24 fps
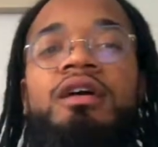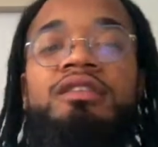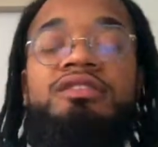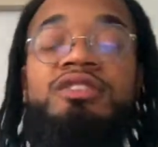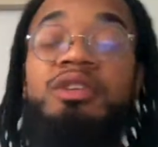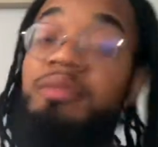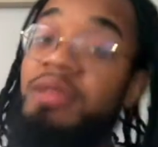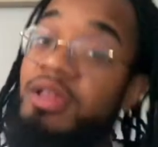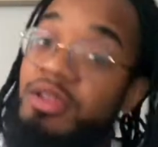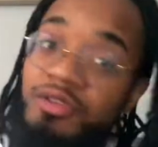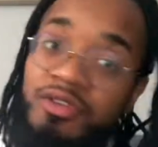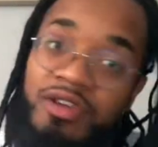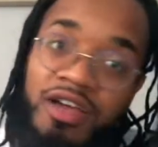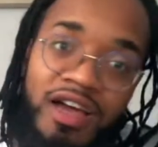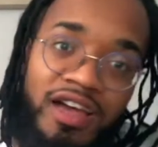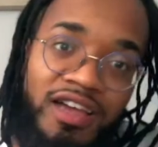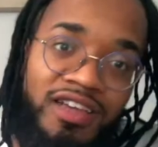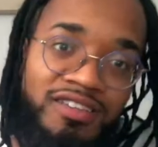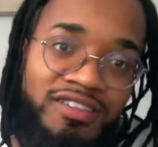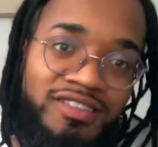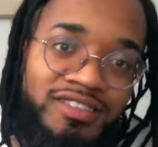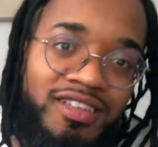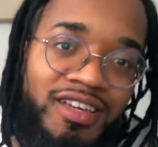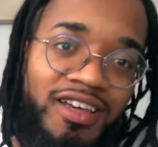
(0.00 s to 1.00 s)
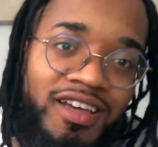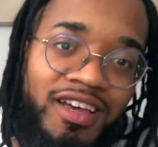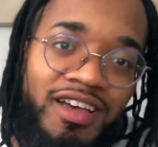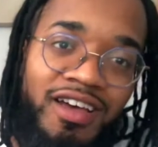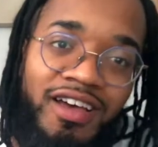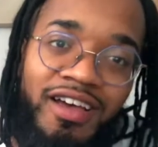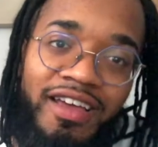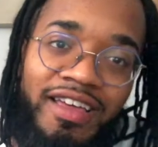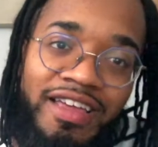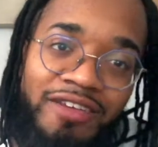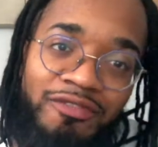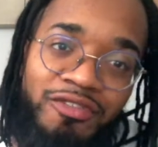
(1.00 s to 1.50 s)
Hope that you guys
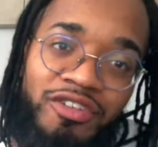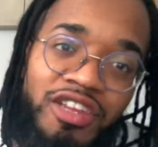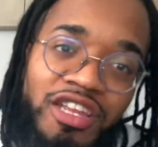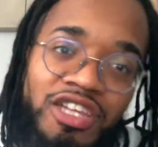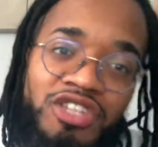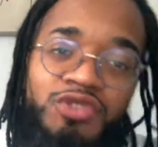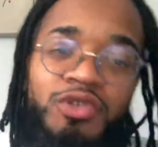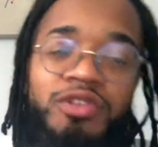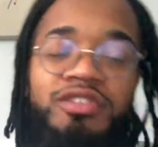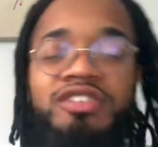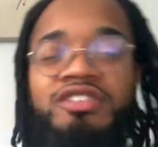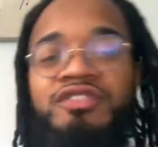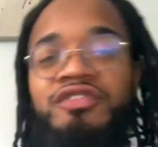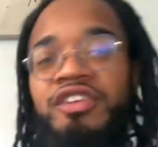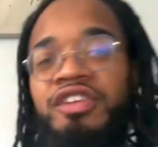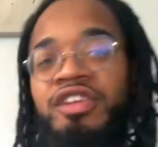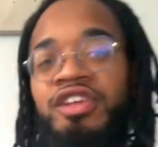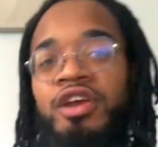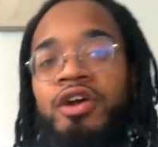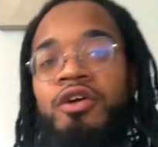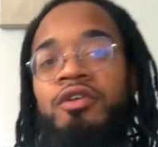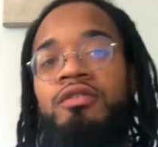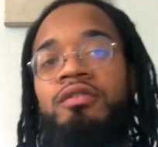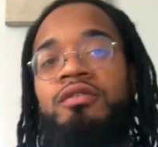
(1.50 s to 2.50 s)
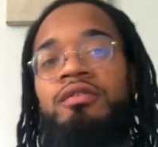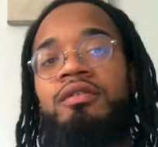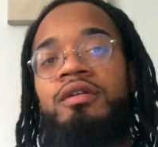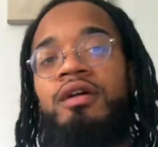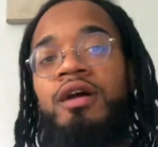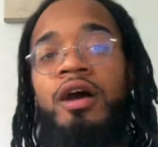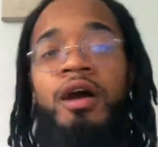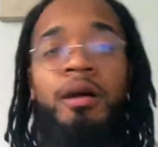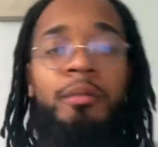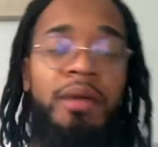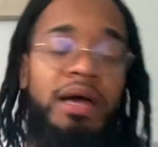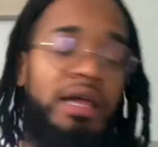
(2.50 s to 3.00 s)
really enjoyed this video.
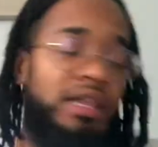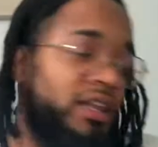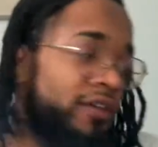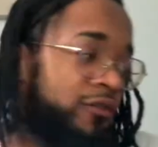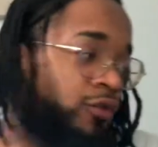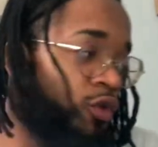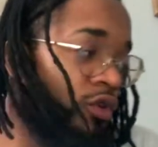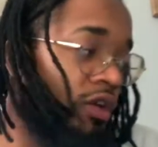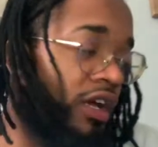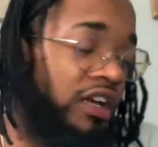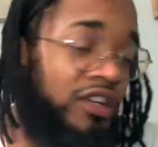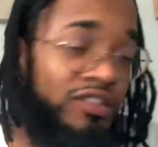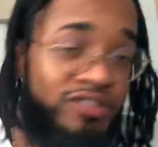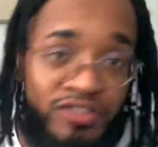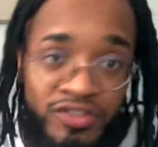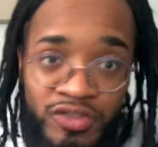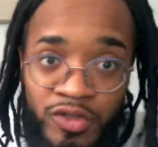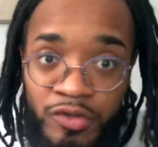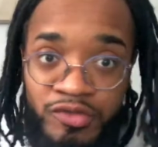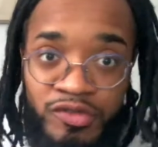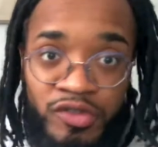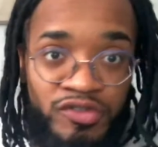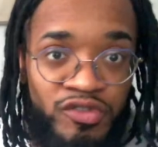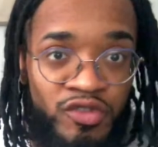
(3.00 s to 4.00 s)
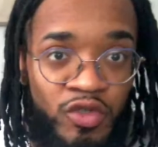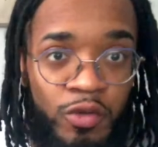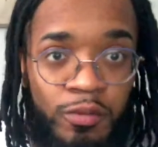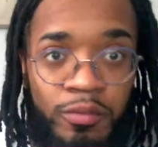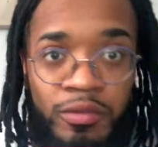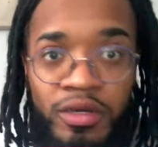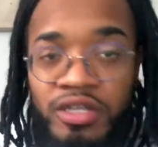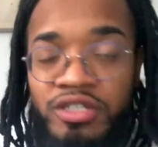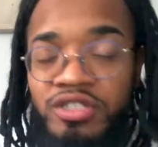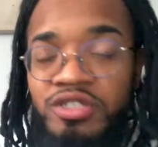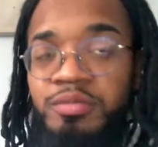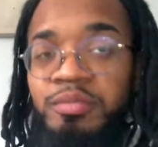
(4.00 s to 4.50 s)
I love you guys so
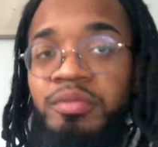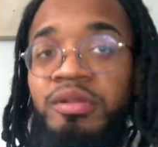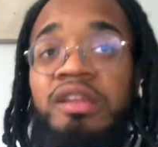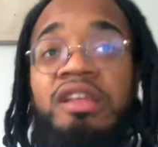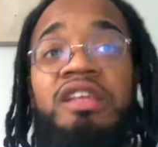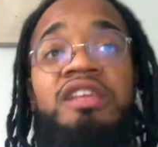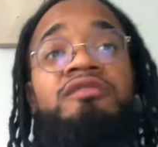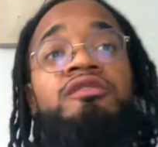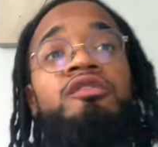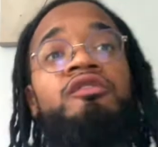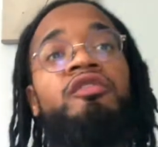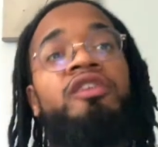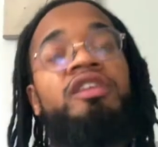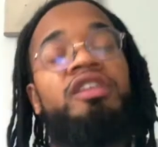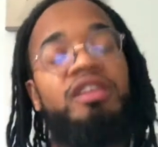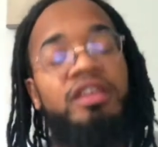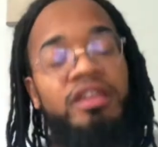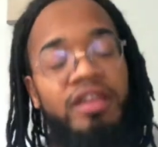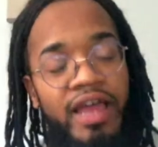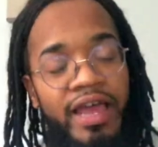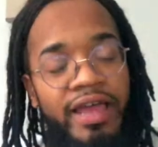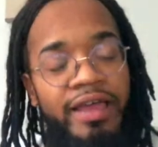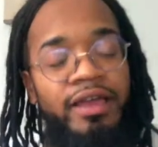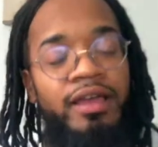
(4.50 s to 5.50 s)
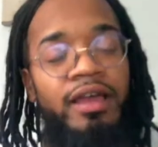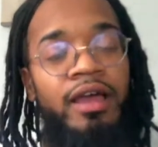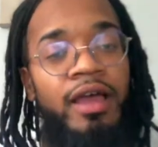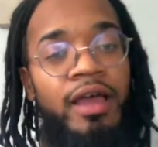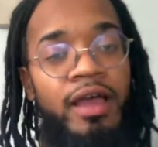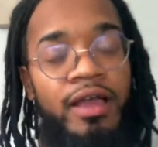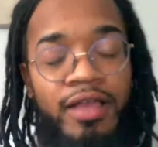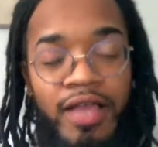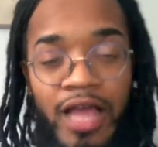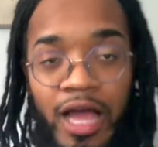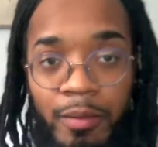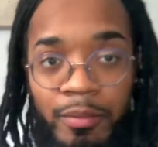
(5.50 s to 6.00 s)
much. Please feel free to like,
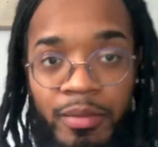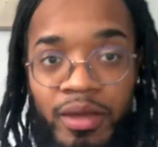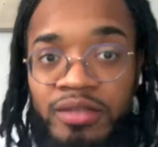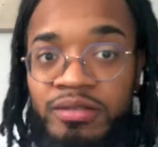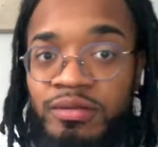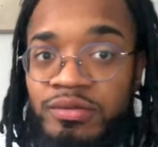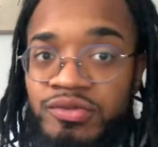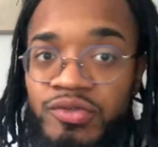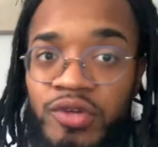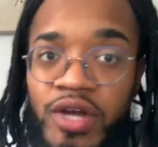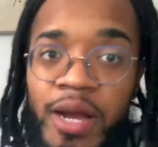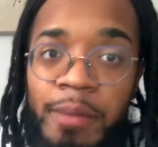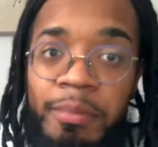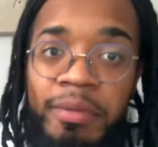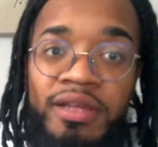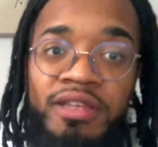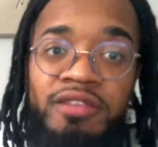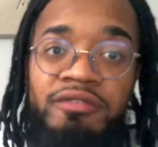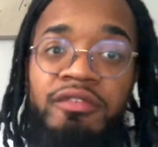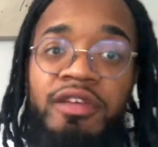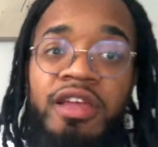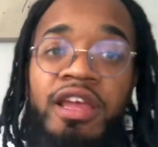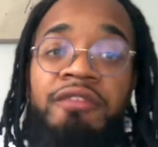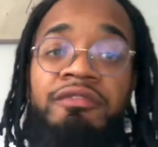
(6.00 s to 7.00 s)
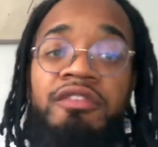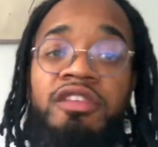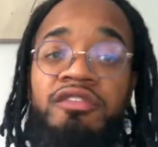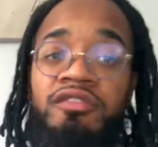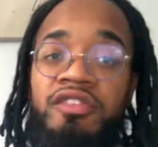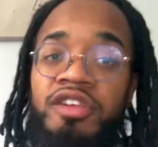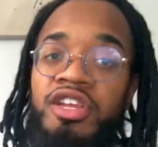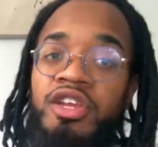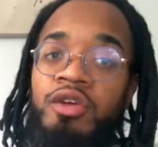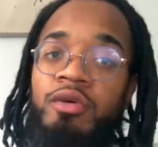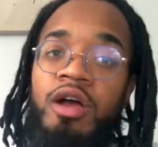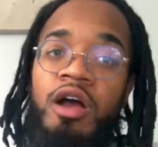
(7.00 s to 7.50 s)
comment, and subscribe if this
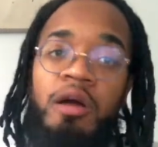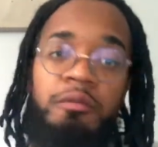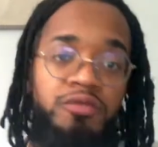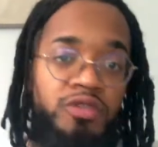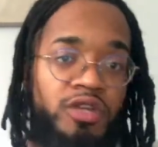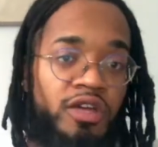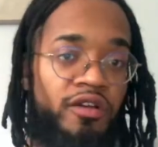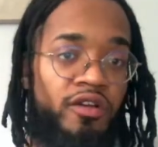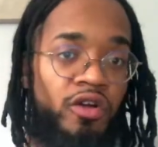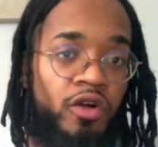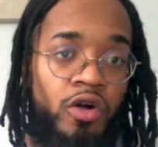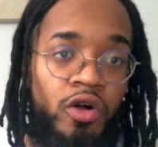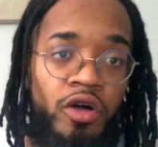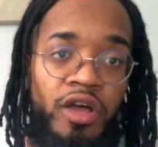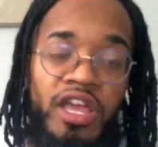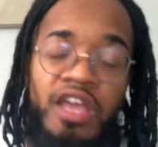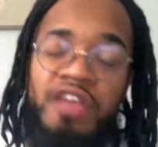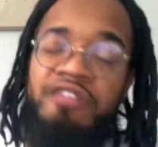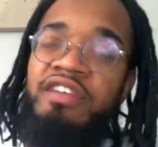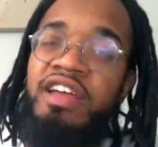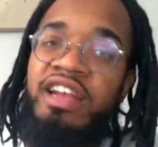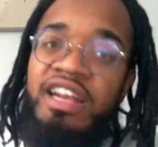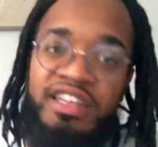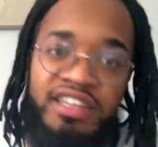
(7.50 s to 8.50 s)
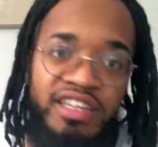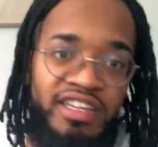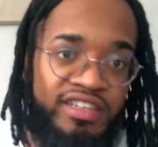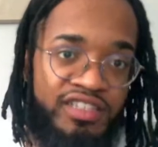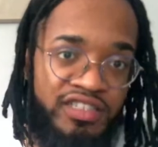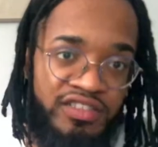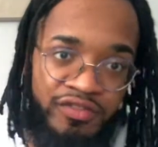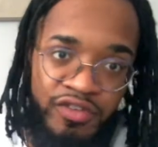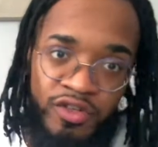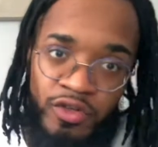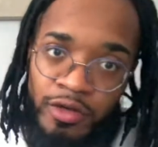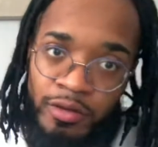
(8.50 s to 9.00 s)
video helped you at all. If anything,
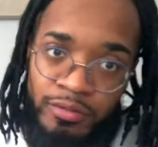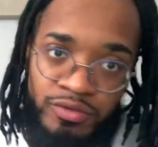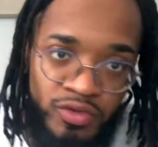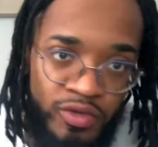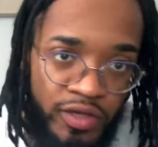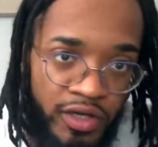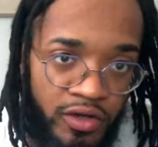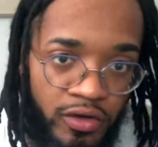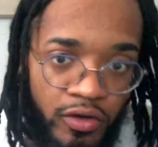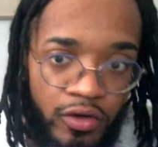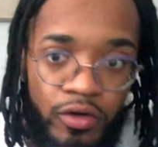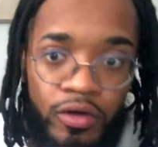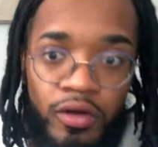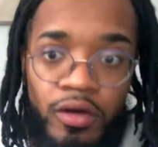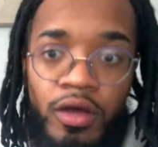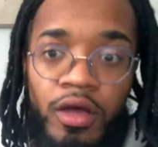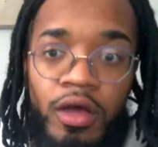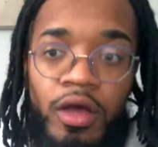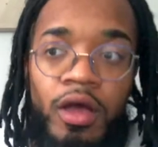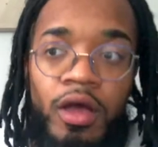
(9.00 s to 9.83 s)
this video helped you at all.